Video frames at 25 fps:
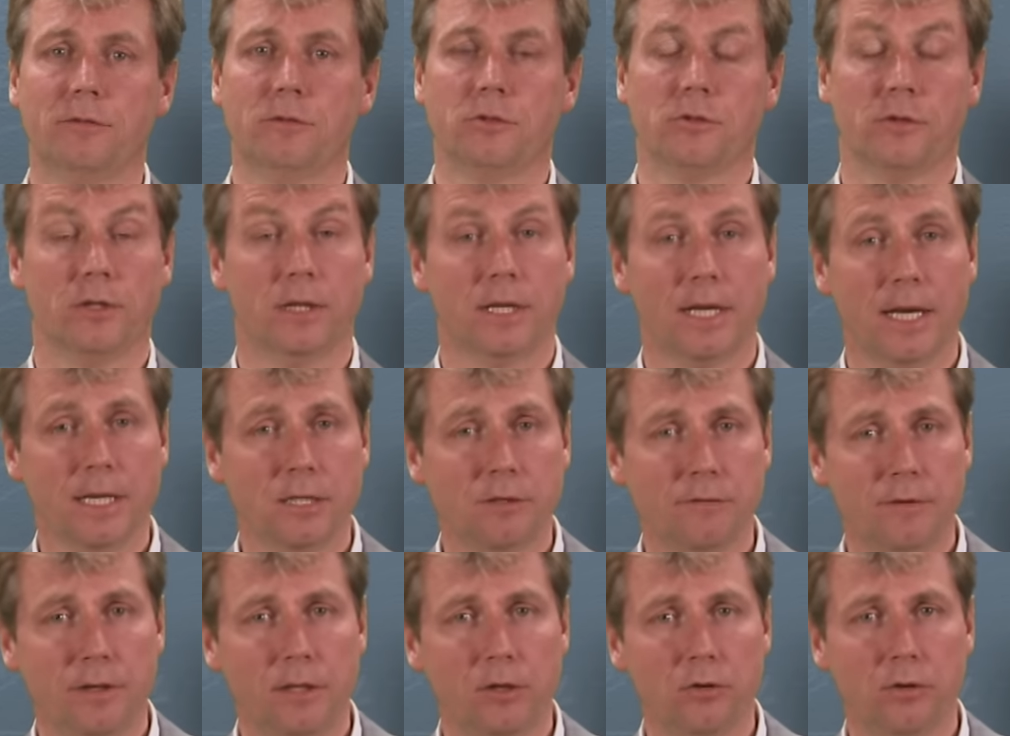So in the
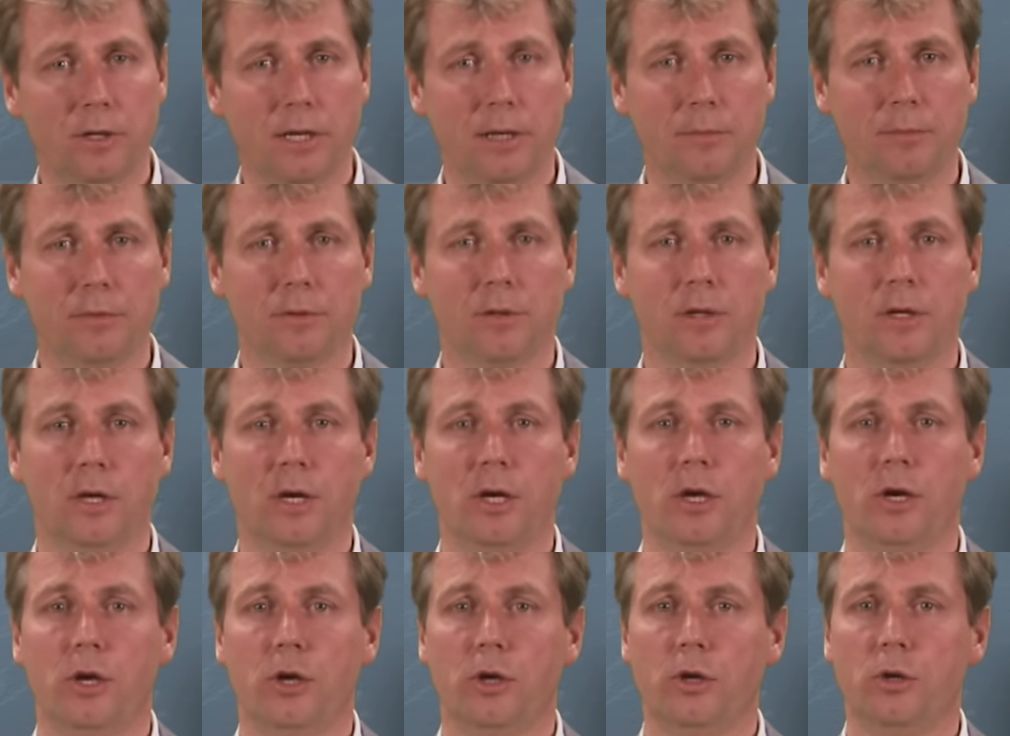next video clip,
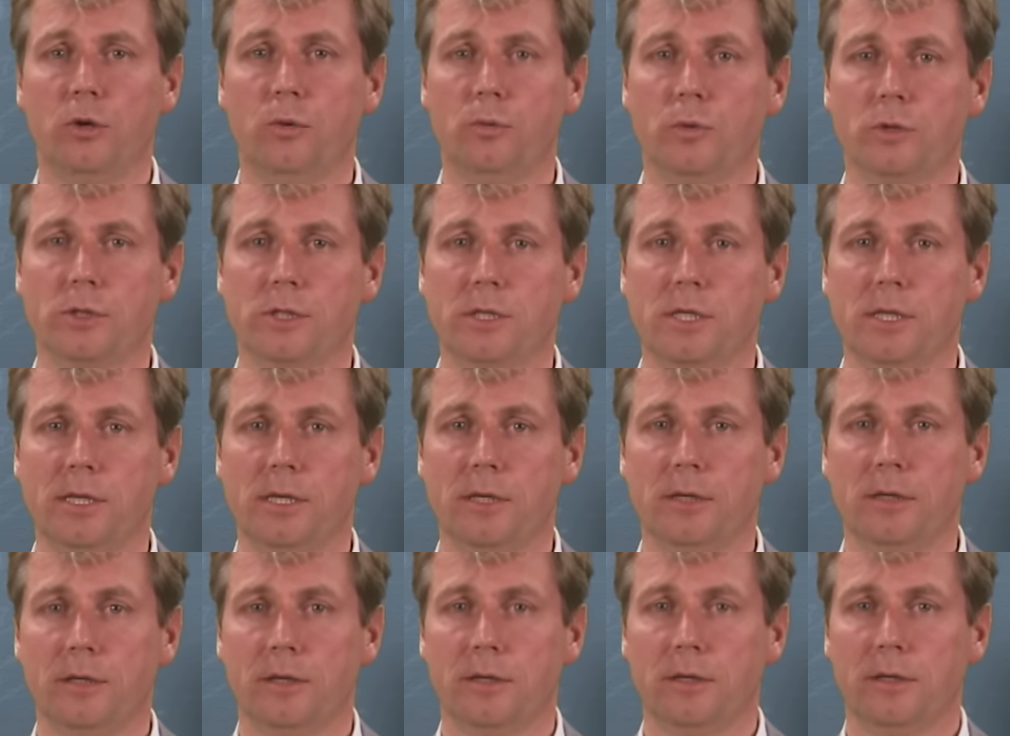you will
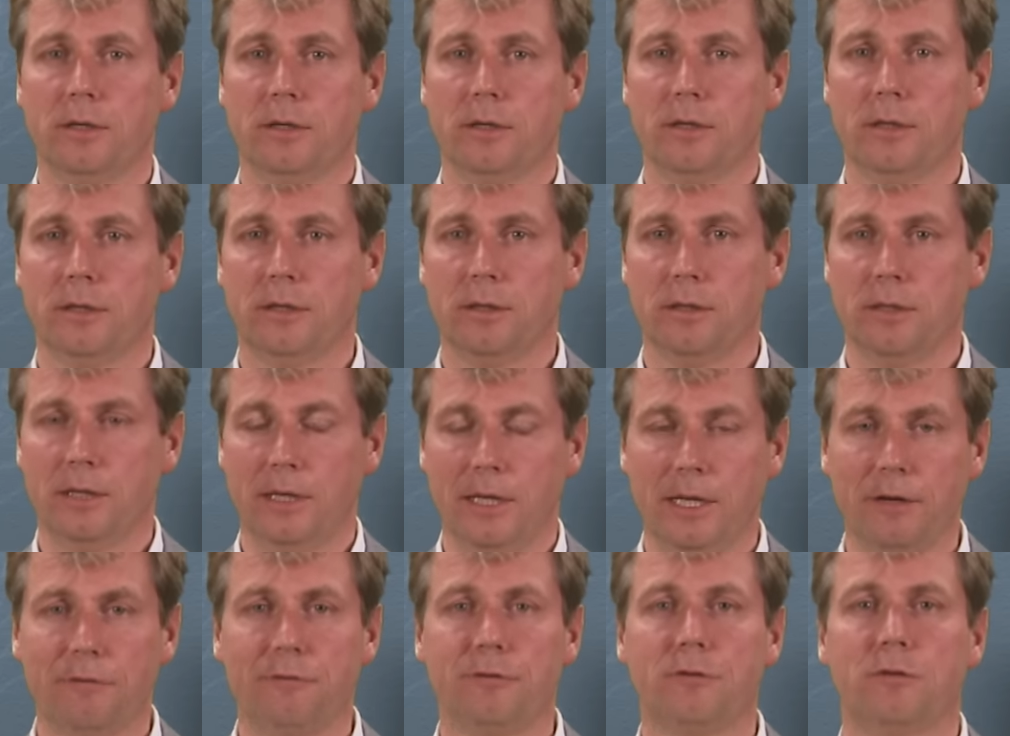see the
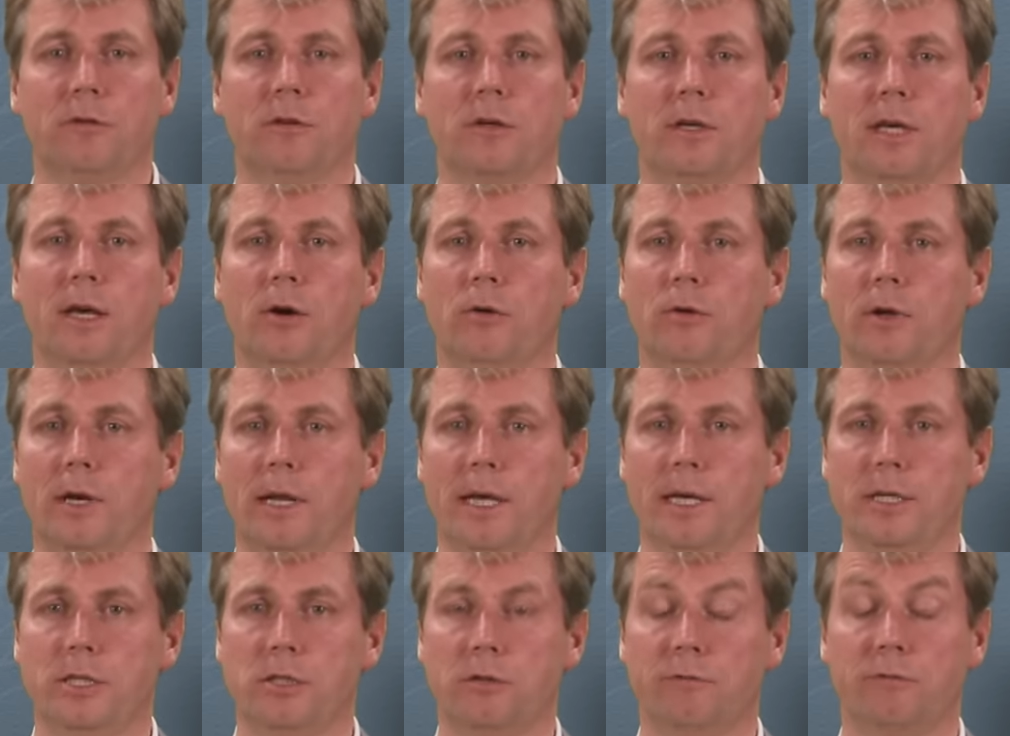lift
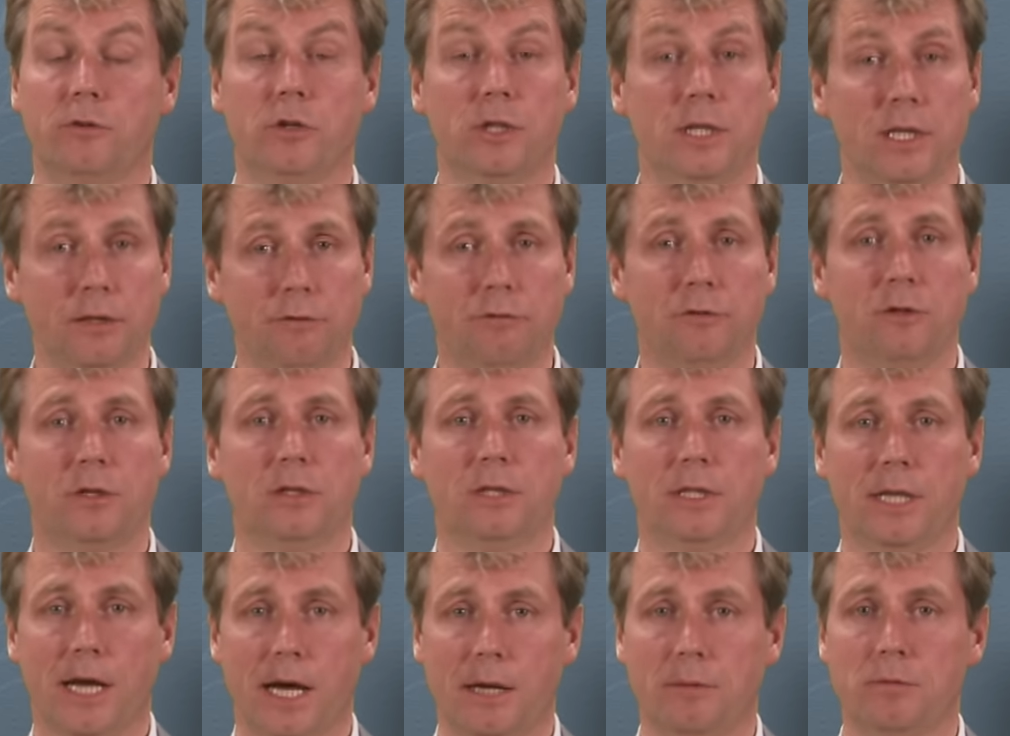calculation for
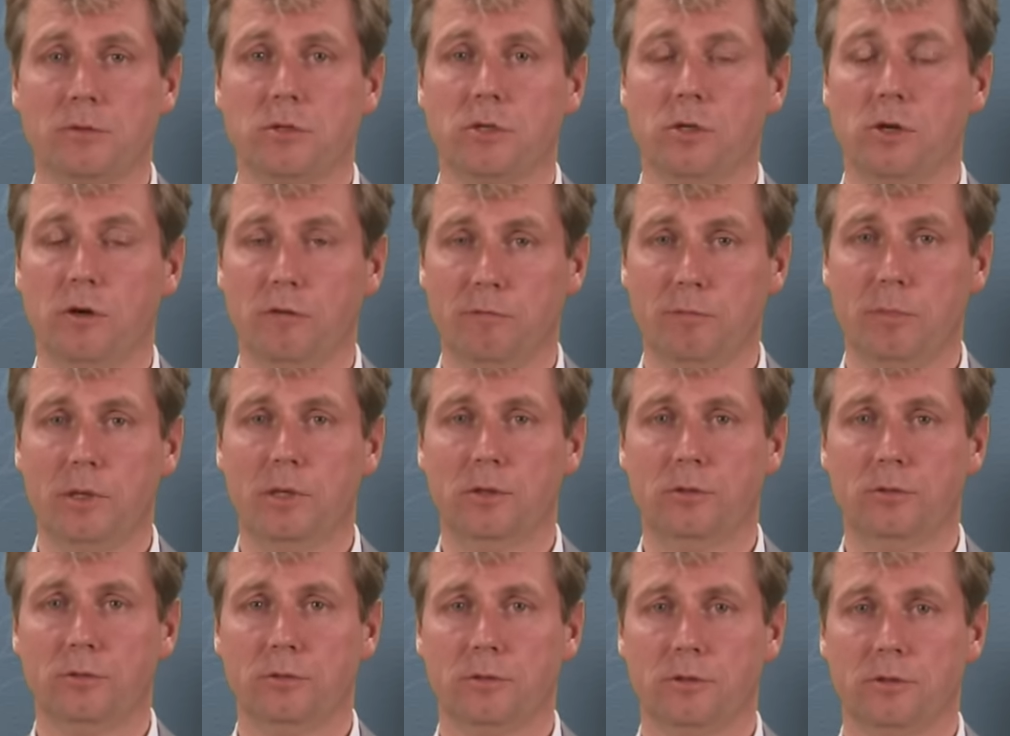different types of
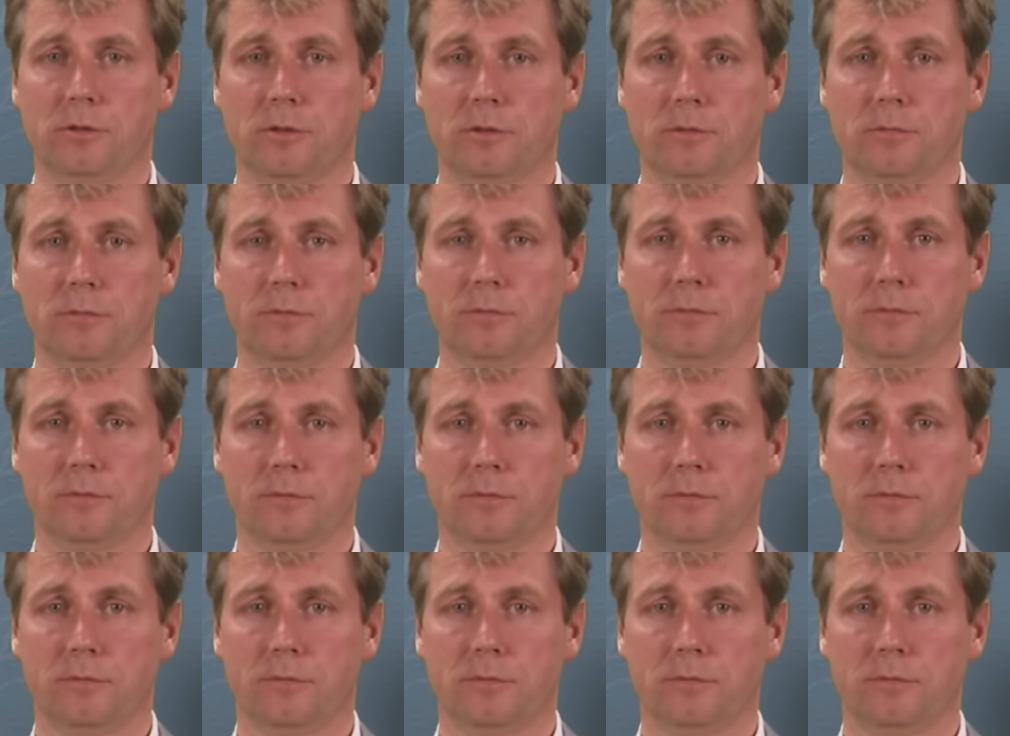balloons.